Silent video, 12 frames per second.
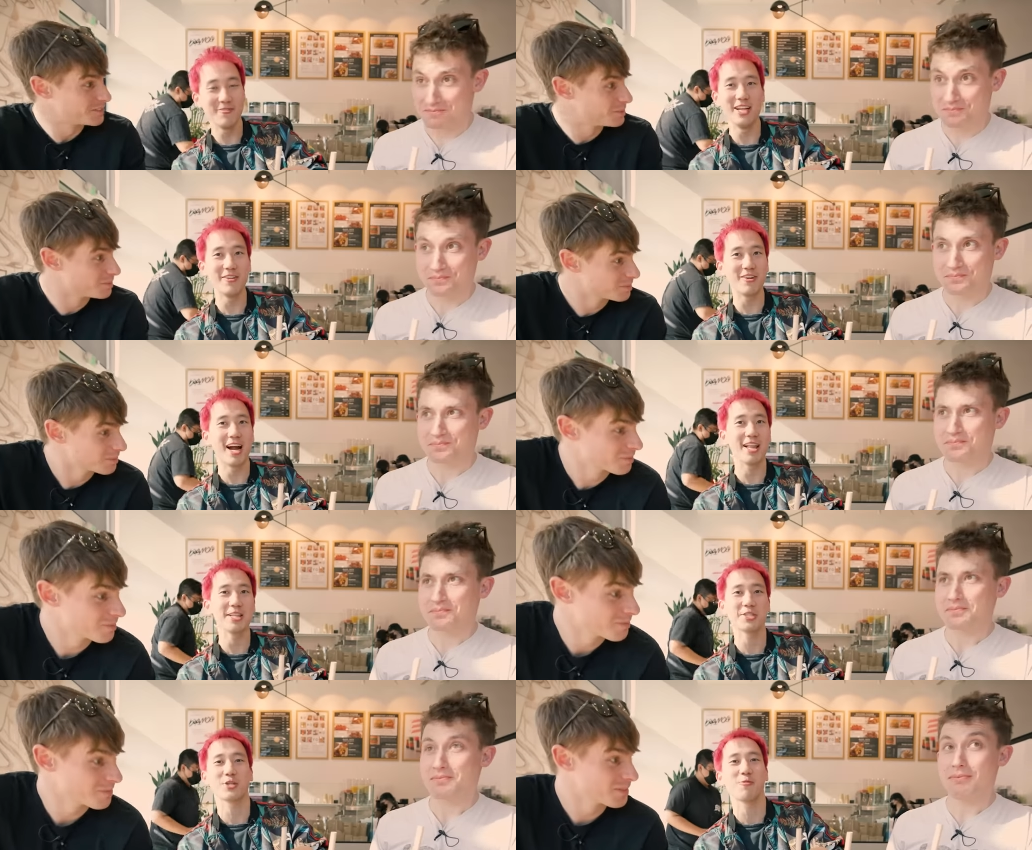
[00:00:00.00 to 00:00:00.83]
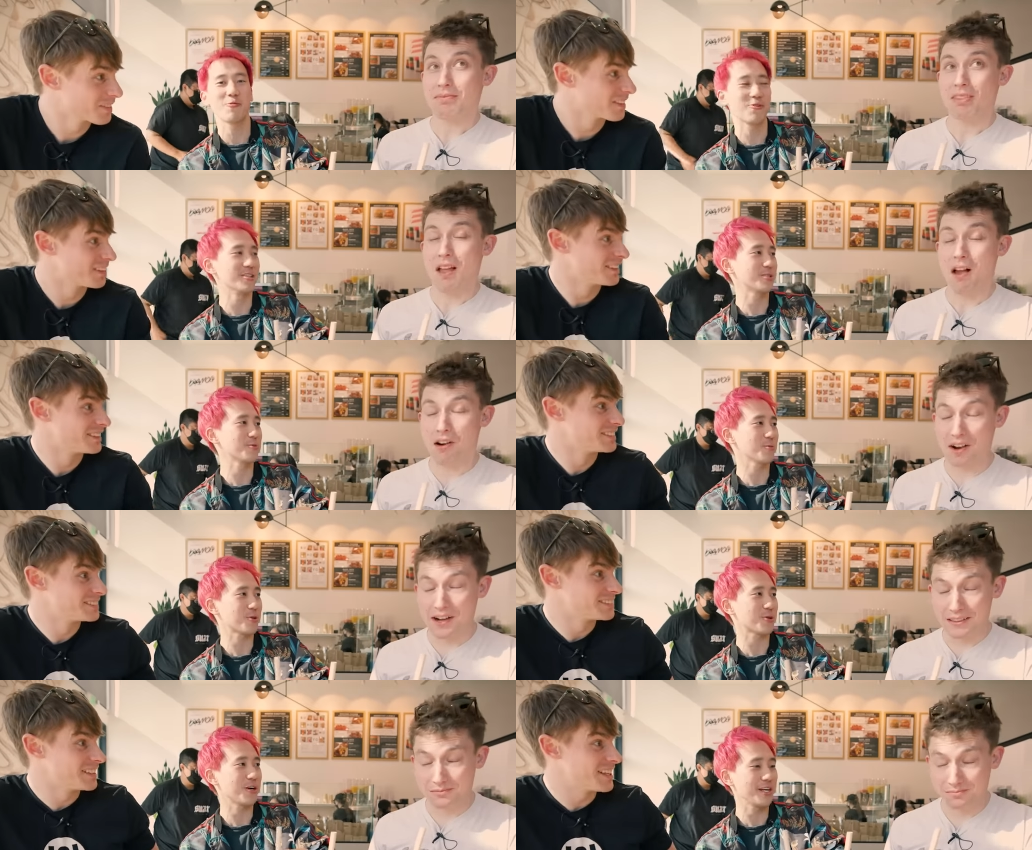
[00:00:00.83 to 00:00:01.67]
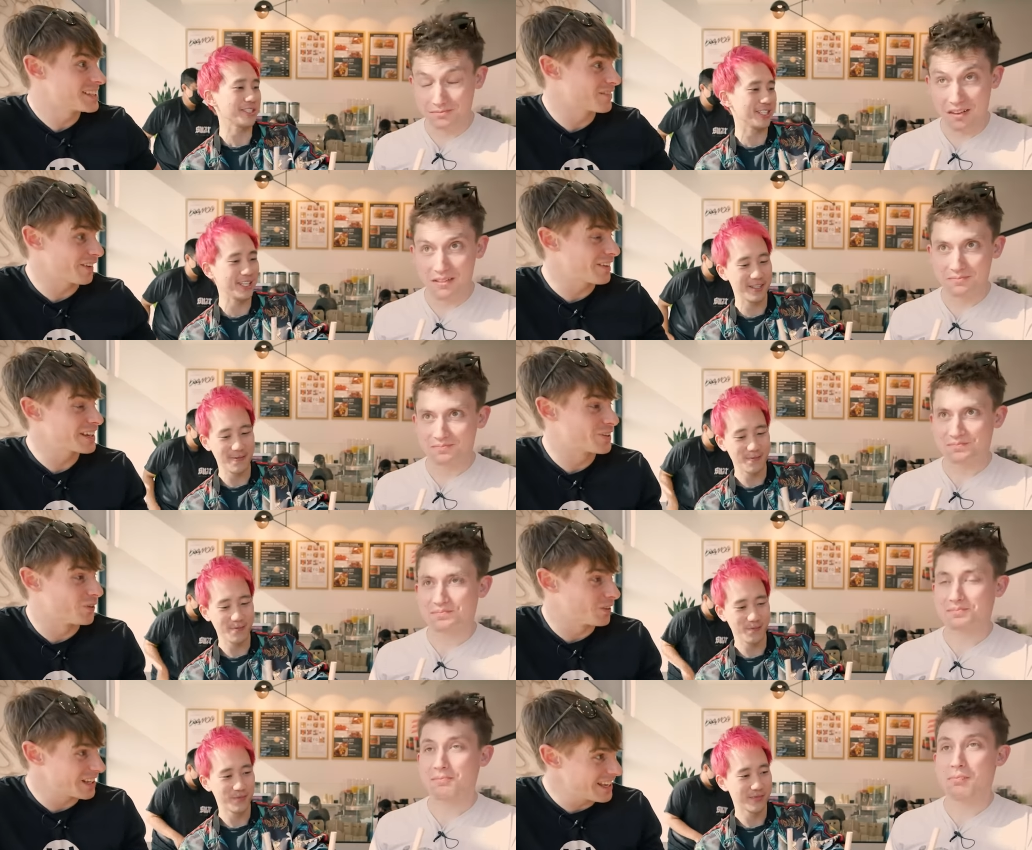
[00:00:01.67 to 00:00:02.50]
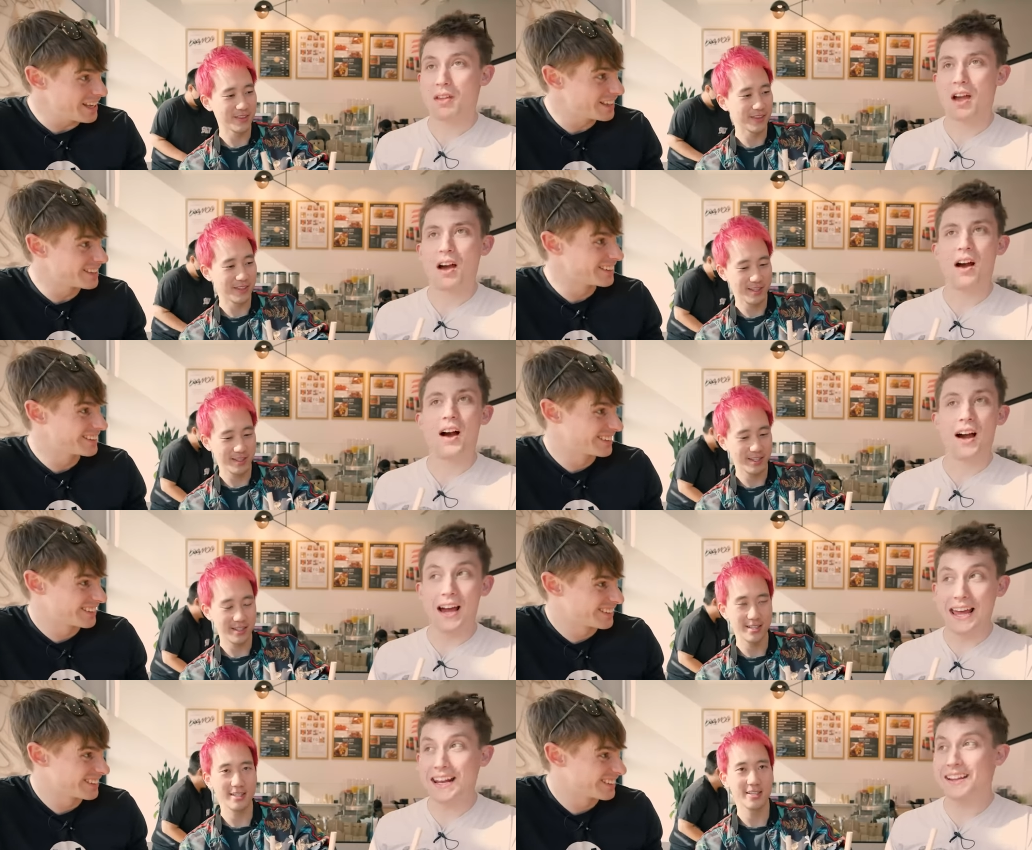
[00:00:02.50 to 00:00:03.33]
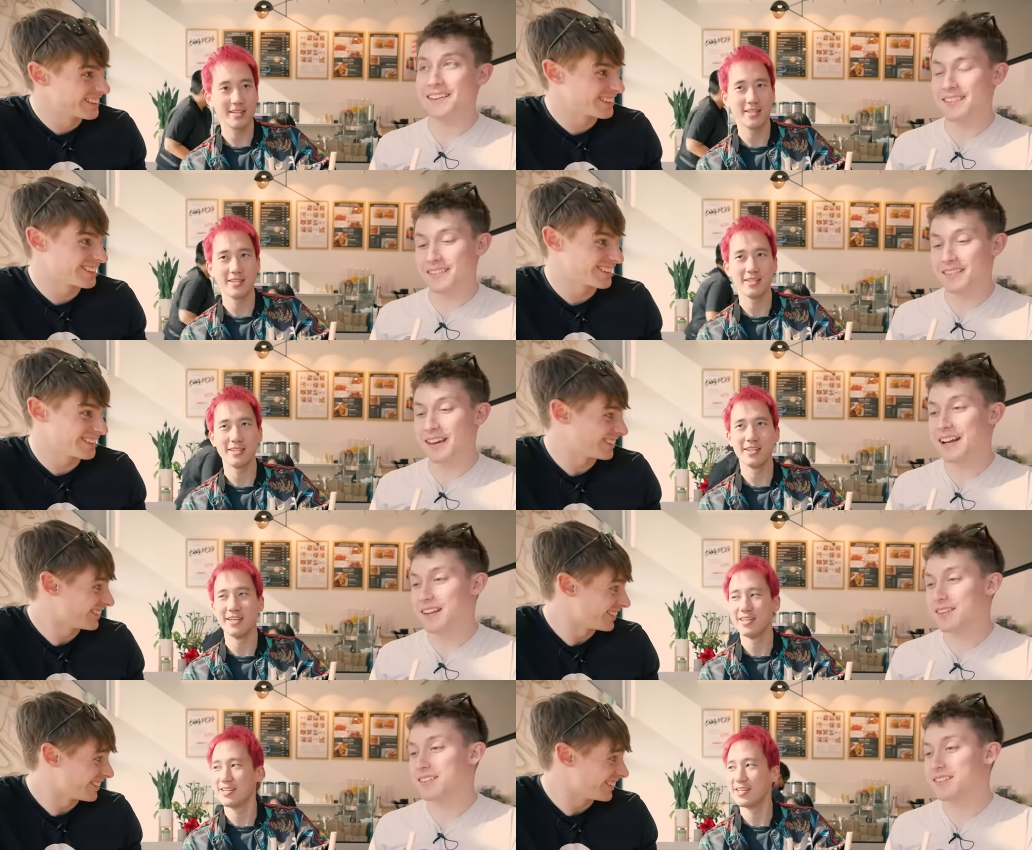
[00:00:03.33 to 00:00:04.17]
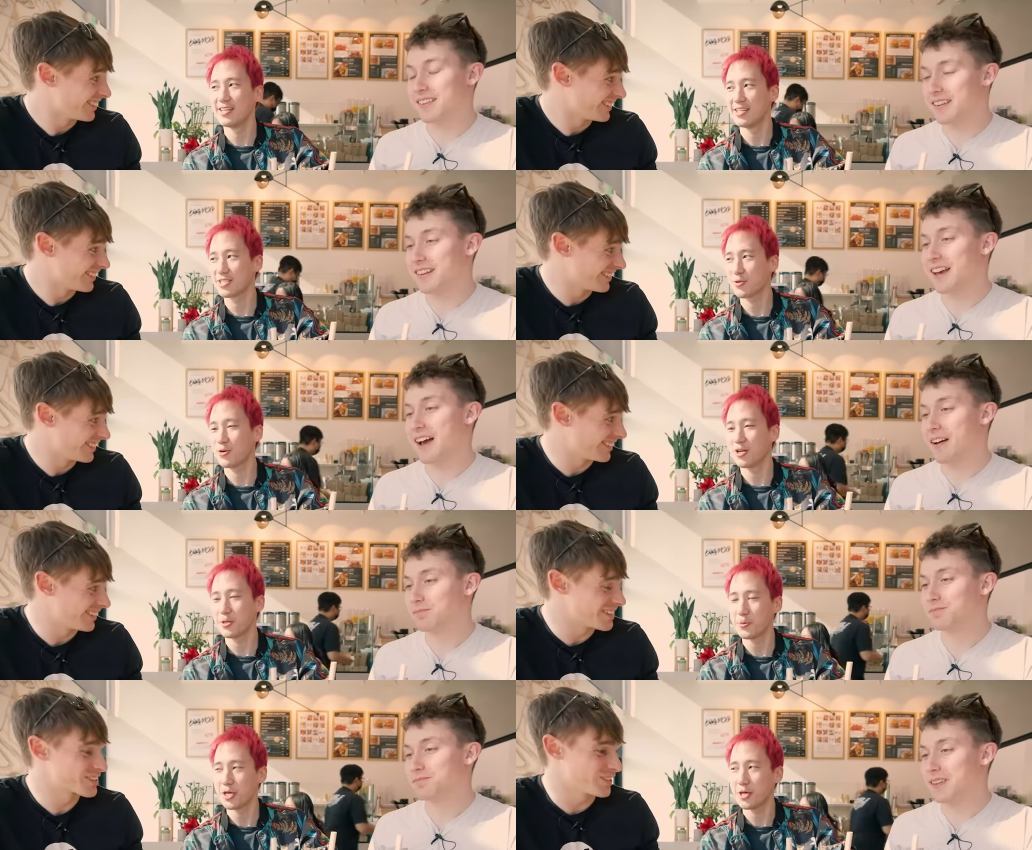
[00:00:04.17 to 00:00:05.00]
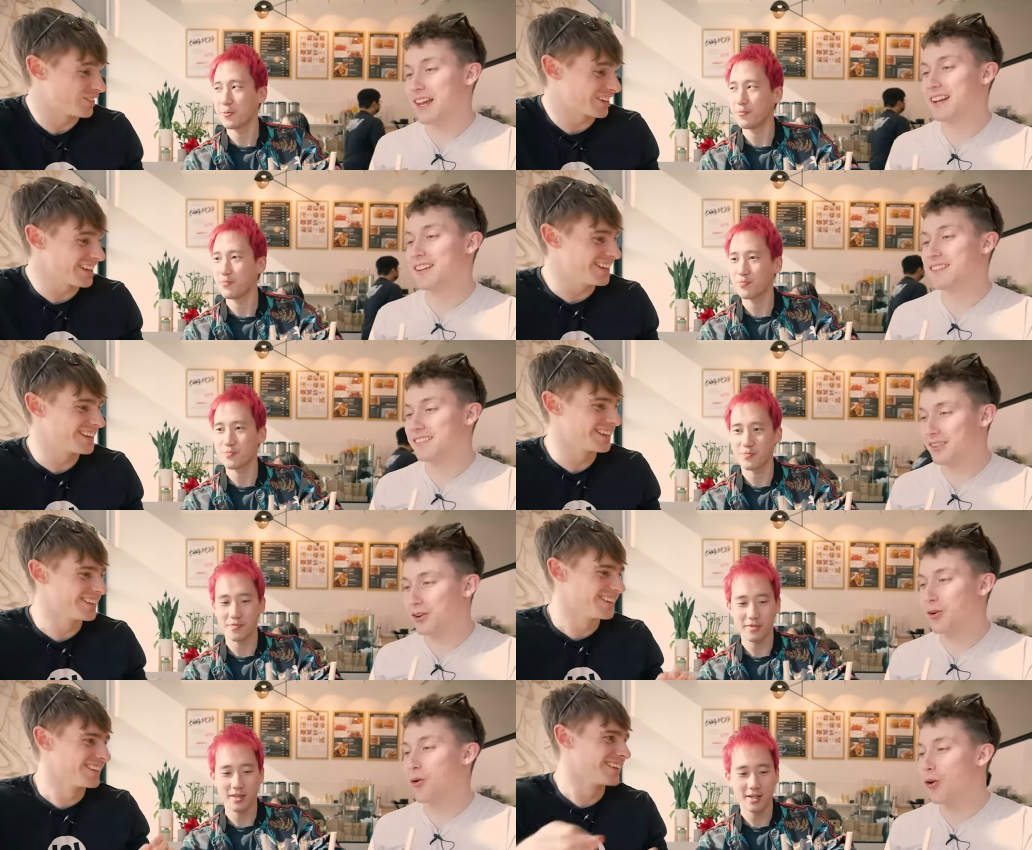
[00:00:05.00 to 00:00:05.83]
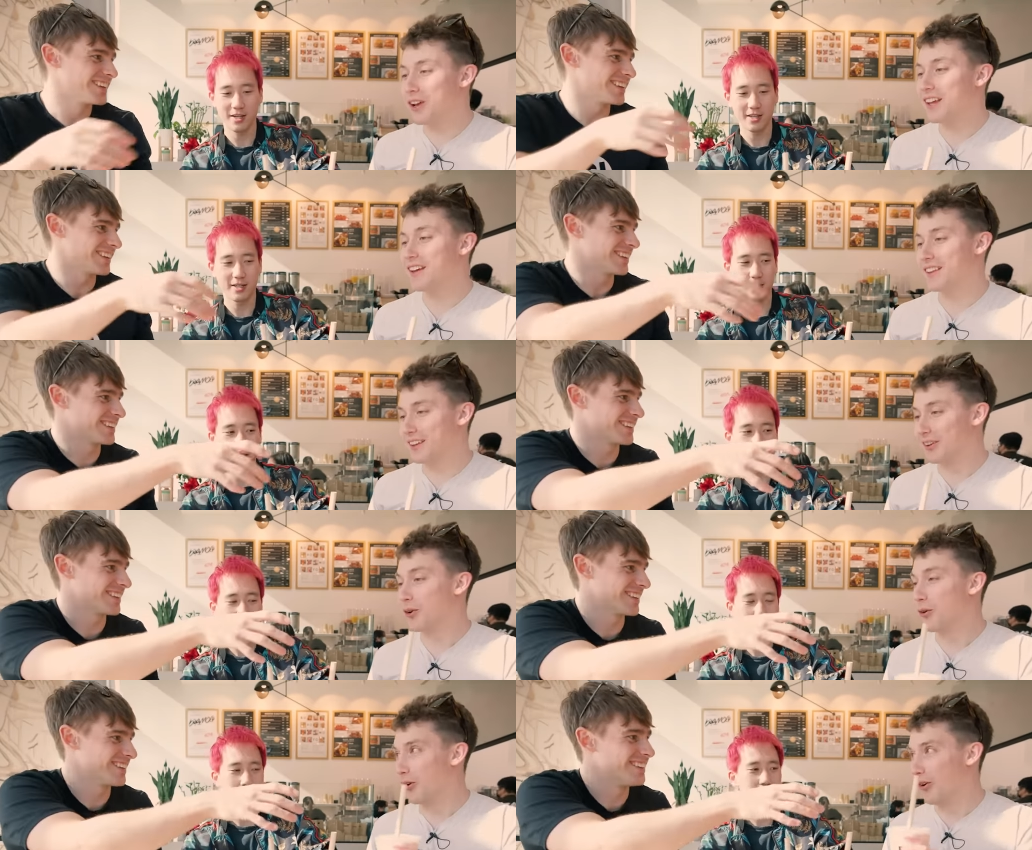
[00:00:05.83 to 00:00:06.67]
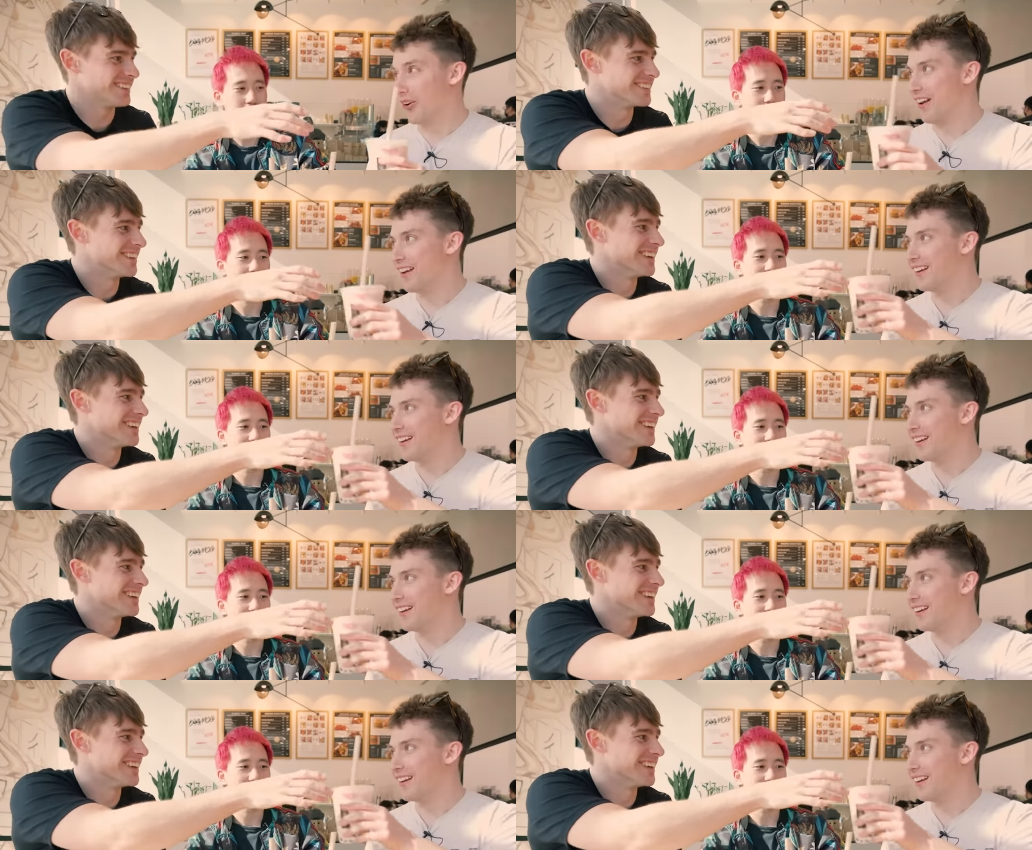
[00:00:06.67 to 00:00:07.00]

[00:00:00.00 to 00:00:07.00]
Speaker 1: I've never had this drink before. It's okay. crazy. Is it very corny? It is. It is. It is yeah, corny. Yeah. Corny. It is cornier than corn.